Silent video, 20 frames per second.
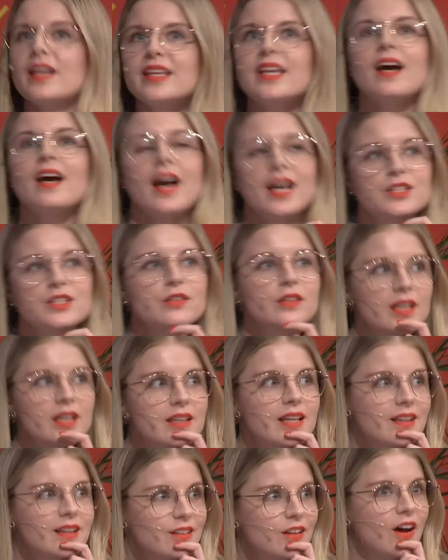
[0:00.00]
I do get
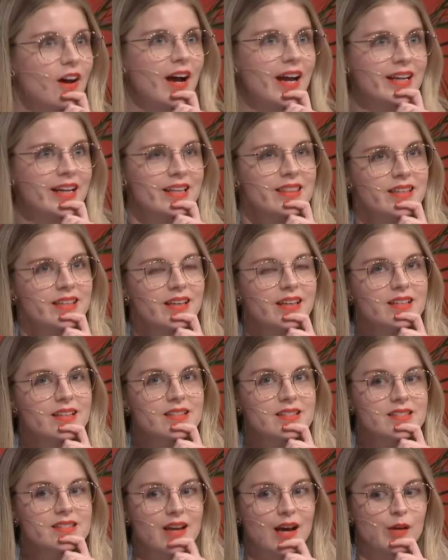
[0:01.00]
that a lot. And I think
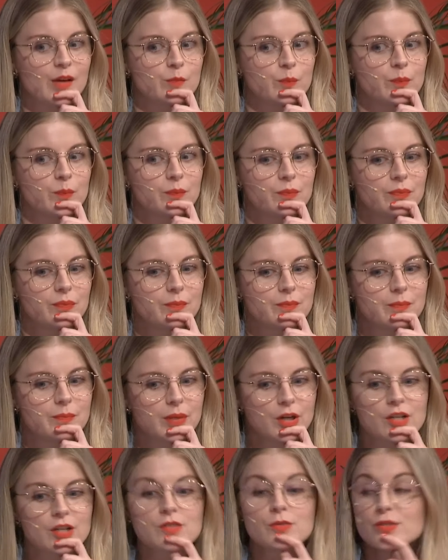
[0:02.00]
it's
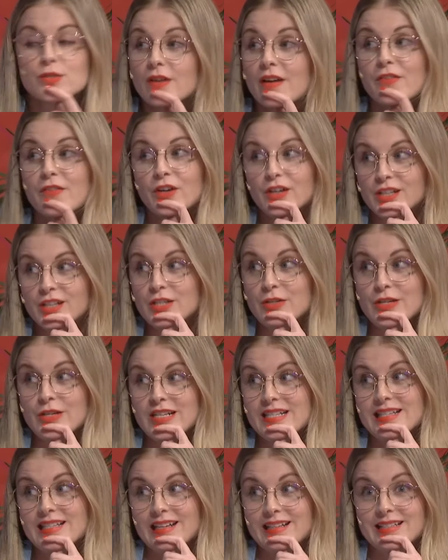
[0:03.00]
because also I've got a
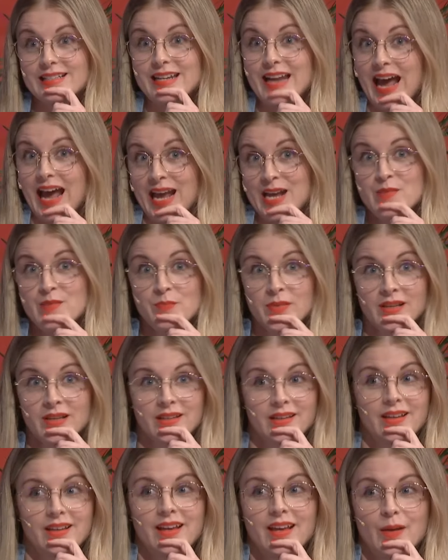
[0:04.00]
unisex name.
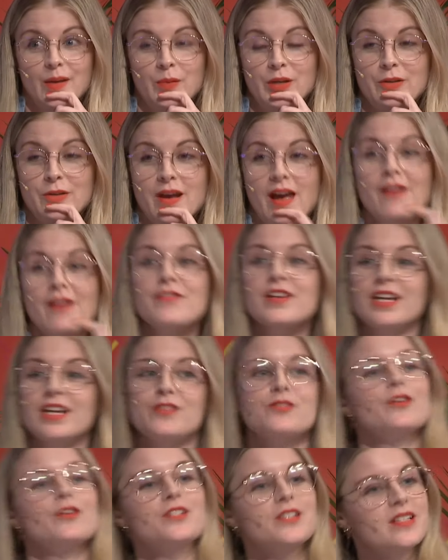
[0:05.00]
And when you have an
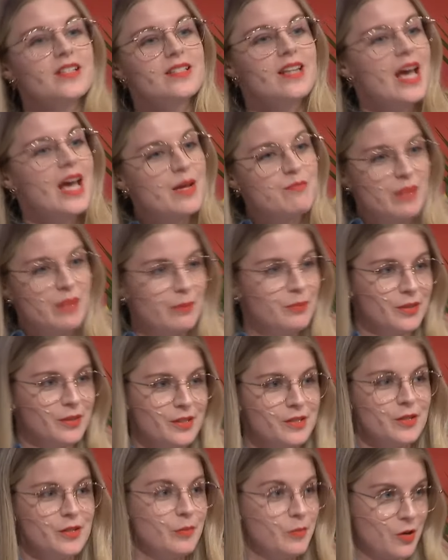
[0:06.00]
androgynous name, people
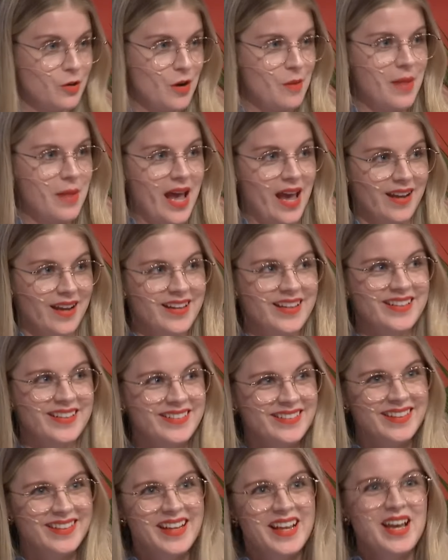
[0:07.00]
assume you're a man
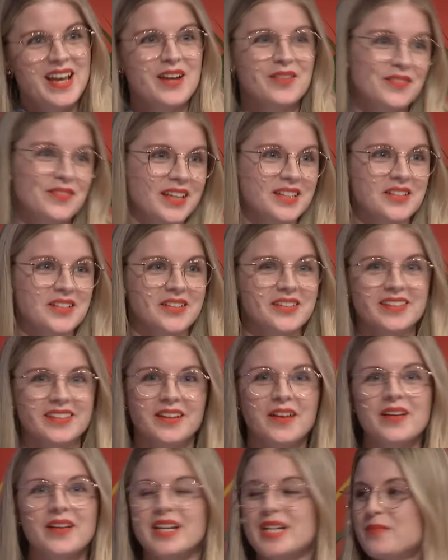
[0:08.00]
if they don't
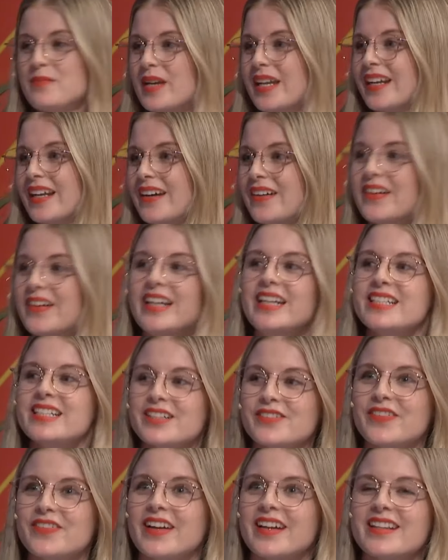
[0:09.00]
know any better or any
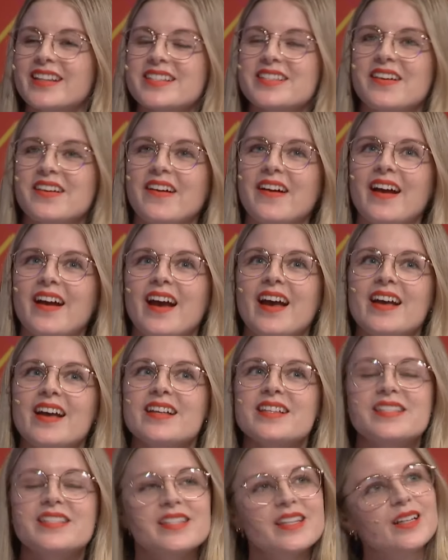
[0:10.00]
different. So
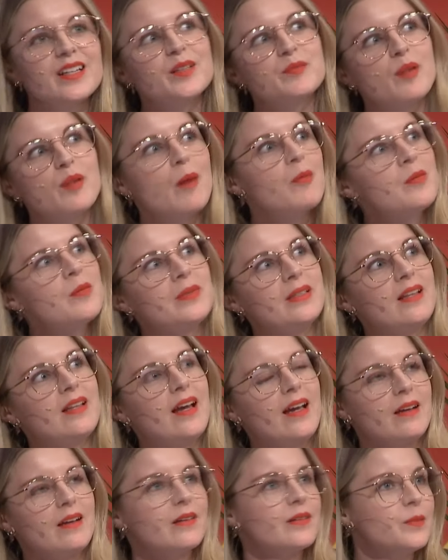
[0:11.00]
still probably
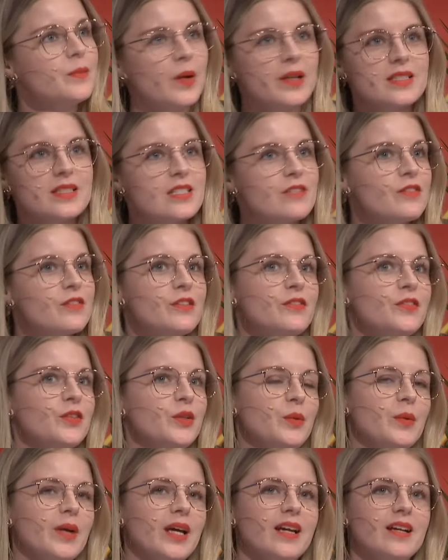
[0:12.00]
like once every few
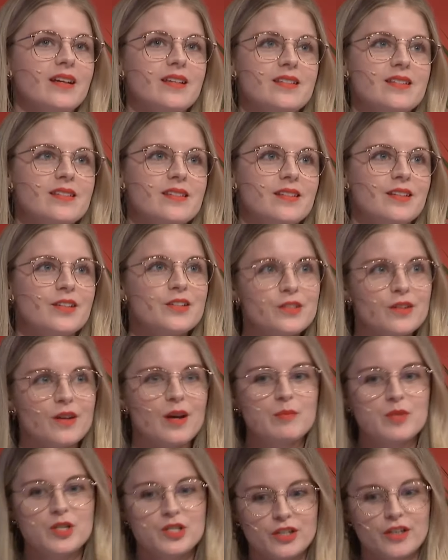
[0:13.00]
weeks, because, I'm
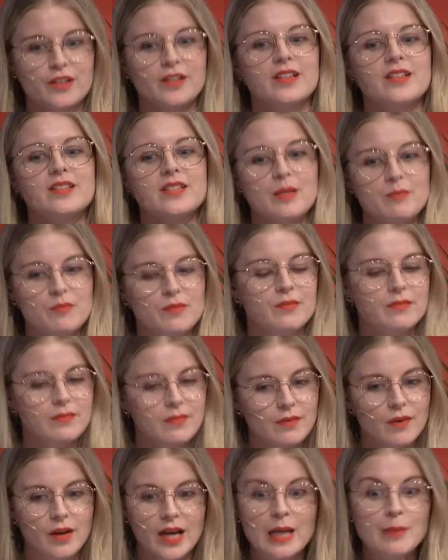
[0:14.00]
a journalist, I'm
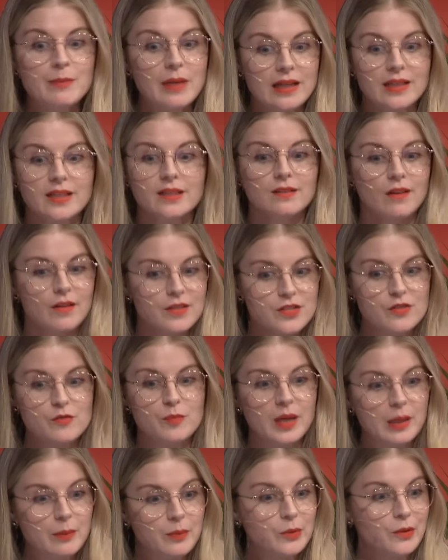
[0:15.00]
emailing lots of
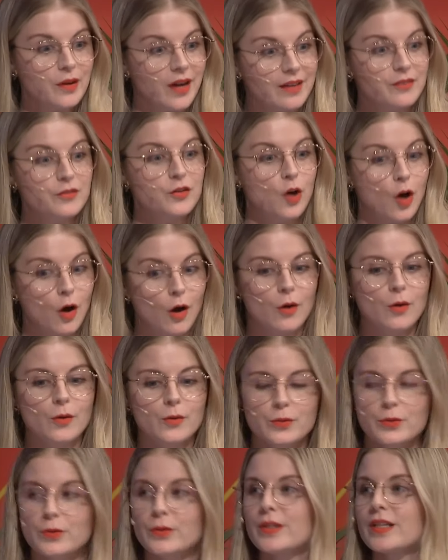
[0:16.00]
people kind of
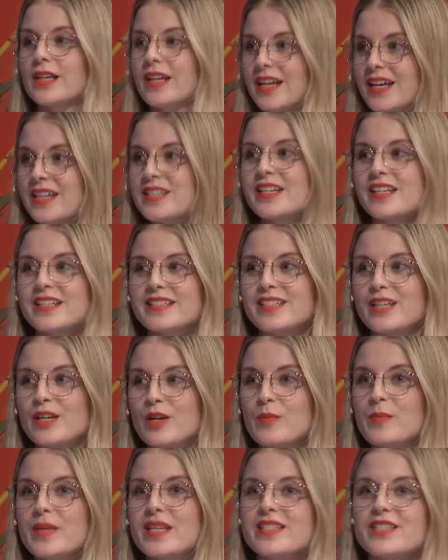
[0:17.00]
cold or texting or
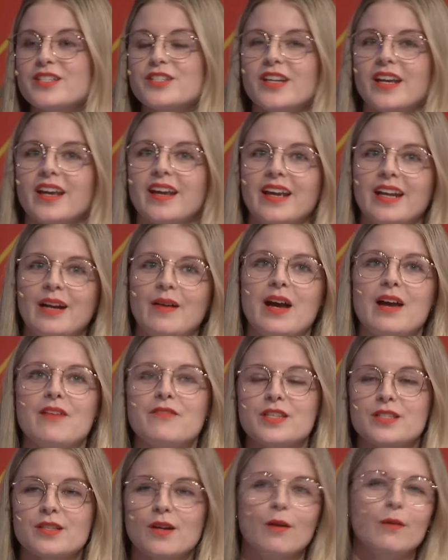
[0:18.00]
messaging, and I'll have
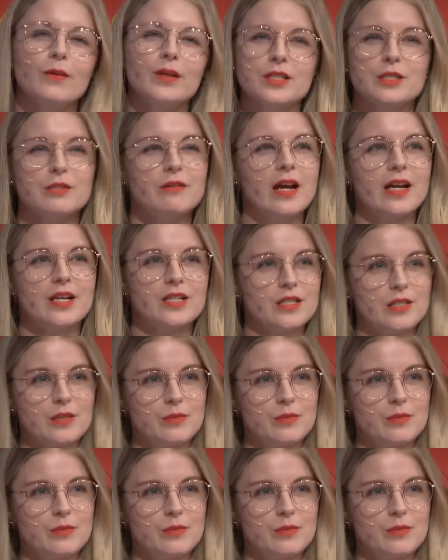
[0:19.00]
these whole interactions with